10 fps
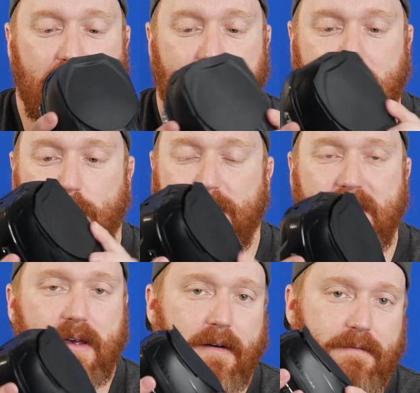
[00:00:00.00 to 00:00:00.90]
I hope
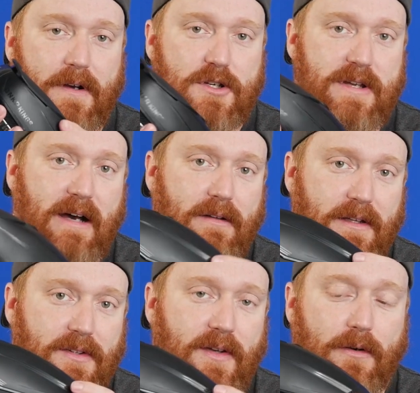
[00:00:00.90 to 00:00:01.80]
the uh,
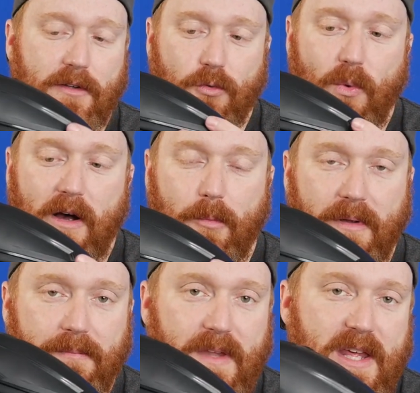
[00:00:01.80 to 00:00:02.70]
functionality is there as well, but